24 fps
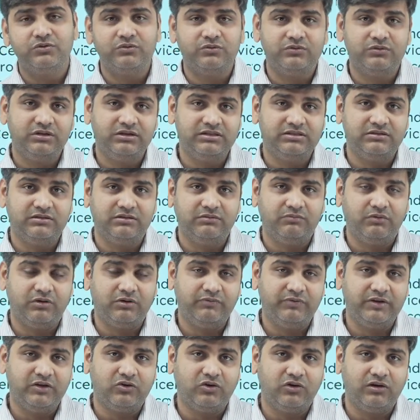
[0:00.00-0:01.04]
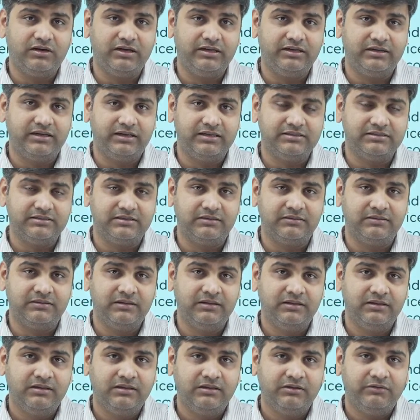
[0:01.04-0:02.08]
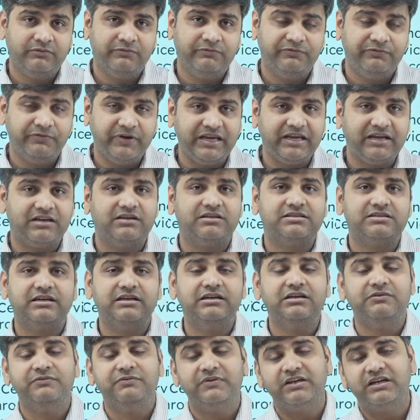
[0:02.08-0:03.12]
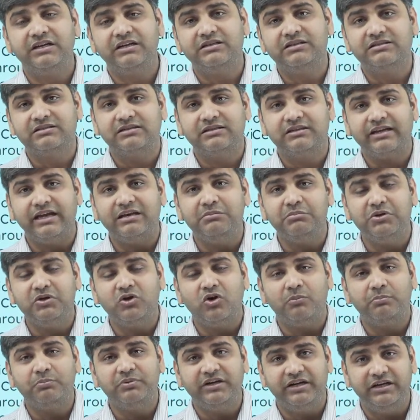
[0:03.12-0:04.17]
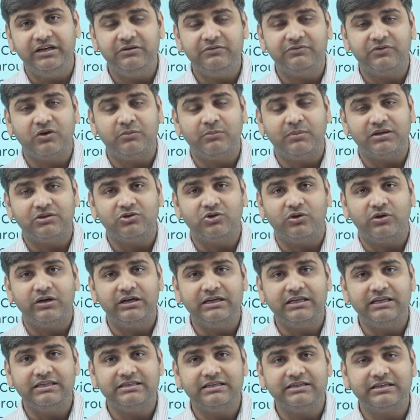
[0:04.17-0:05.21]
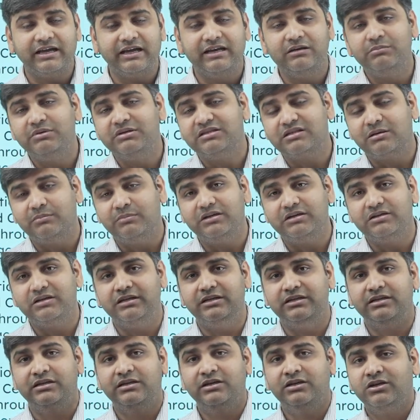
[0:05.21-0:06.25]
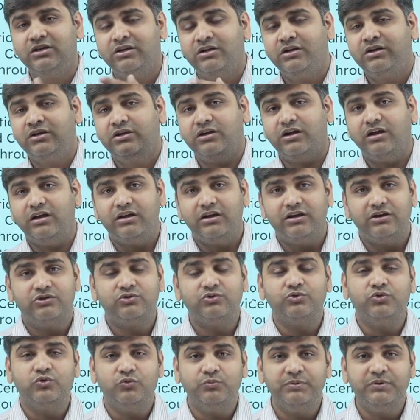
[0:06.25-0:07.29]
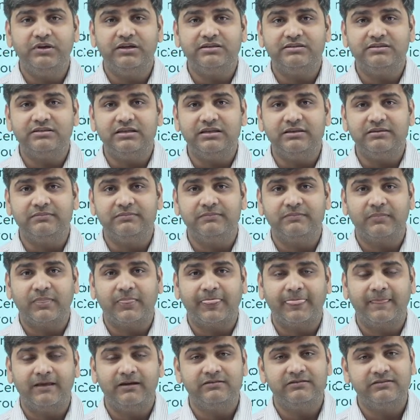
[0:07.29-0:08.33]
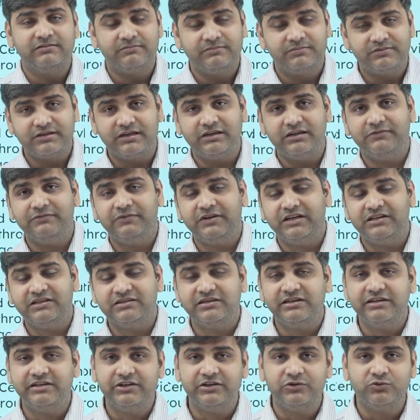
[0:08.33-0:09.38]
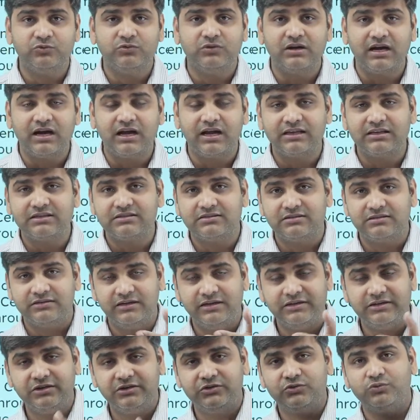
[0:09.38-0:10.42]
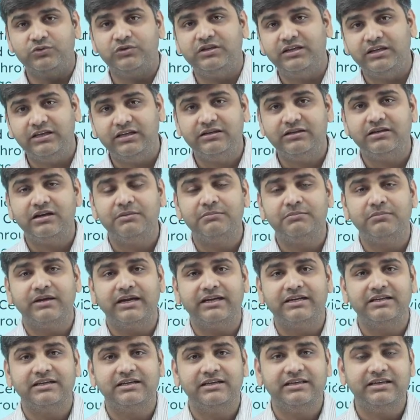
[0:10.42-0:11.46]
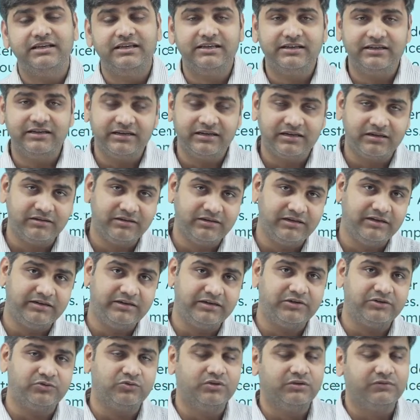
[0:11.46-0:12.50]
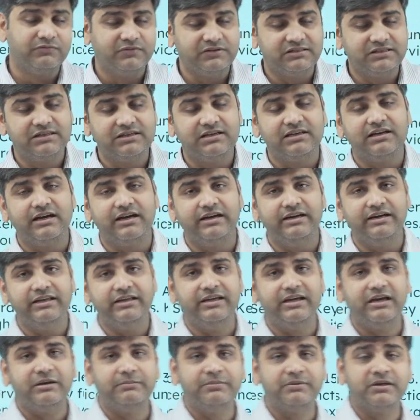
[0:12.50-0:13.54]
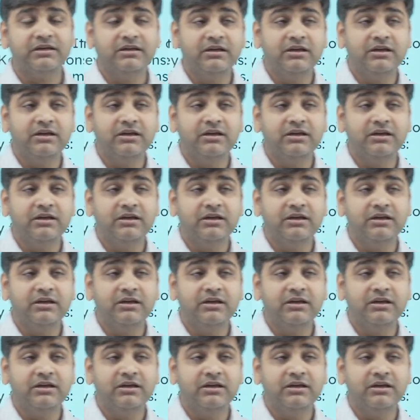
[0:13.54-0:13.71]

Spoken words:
this what we call it as fake certificates can be obtained from authorities and can be submitted to UPSC. Certificates related to caste, related to the income category, related to the physical handicapped.